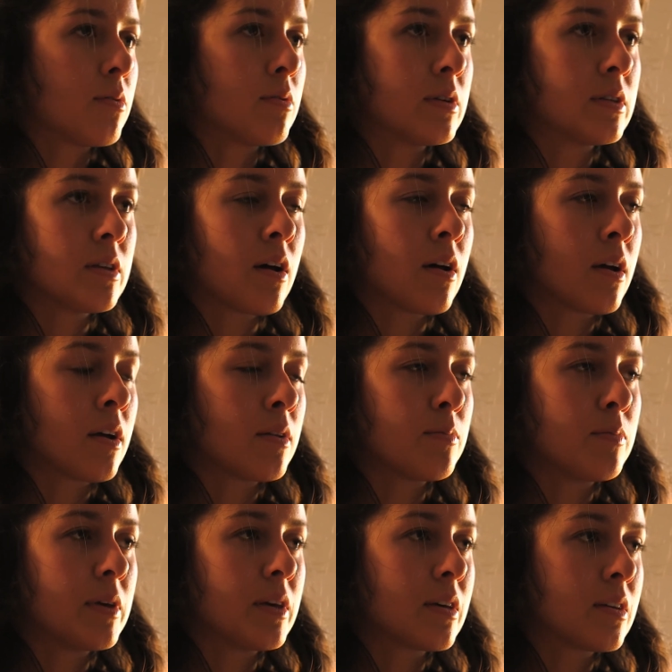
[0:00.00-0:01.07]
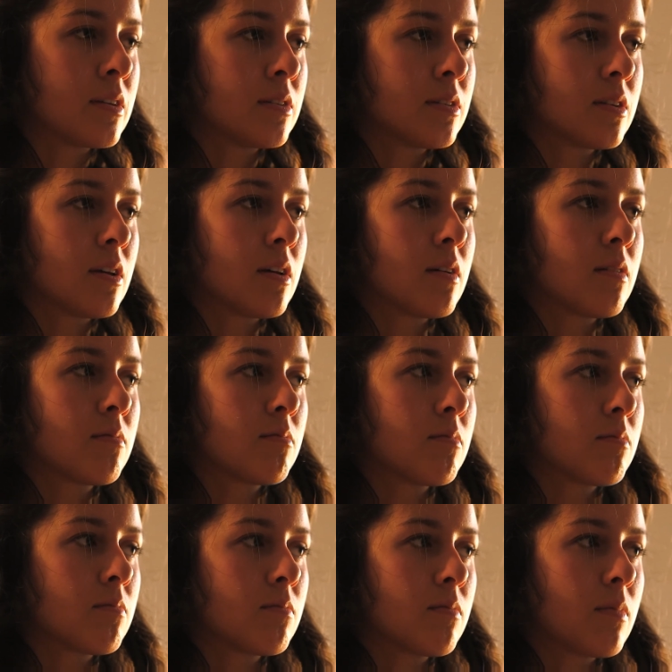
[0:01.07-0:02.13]
resigned, because
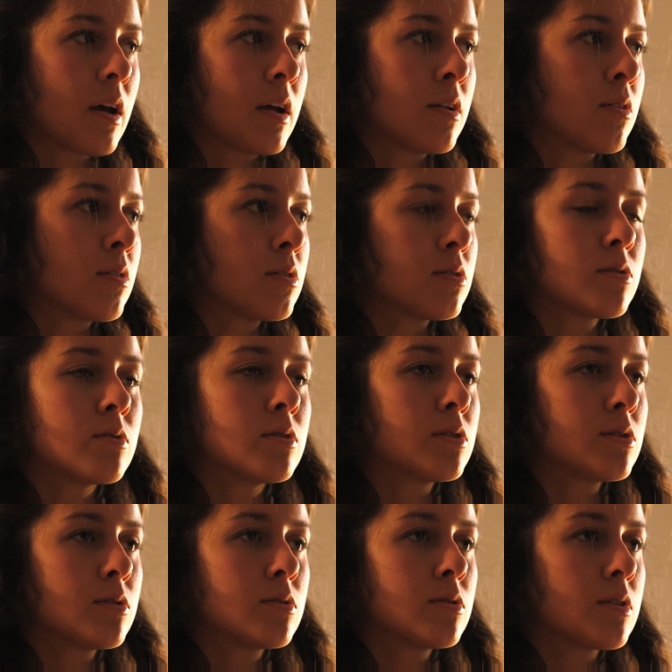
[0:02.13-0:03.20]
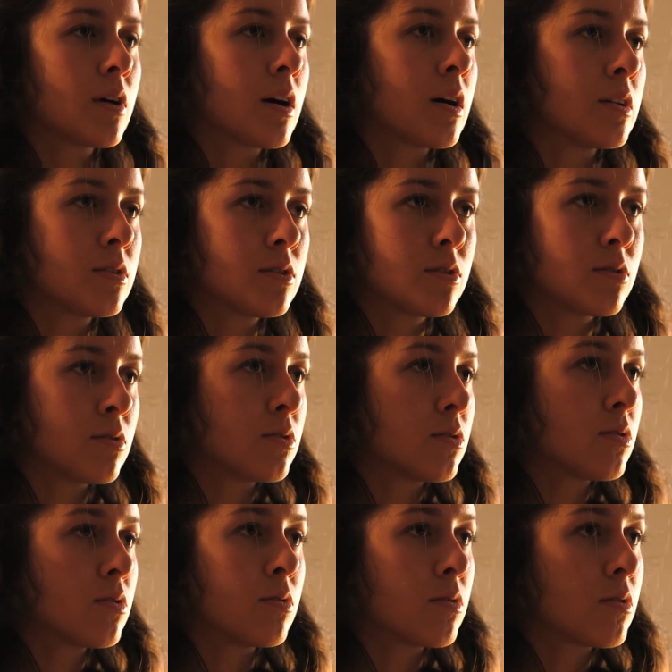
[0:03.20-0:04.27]
I know there's always two sides to a
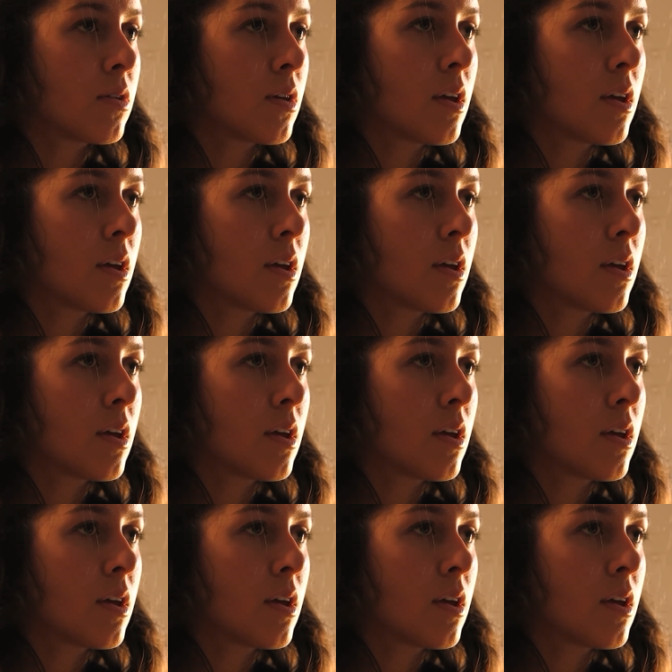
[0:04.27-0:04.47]
truth.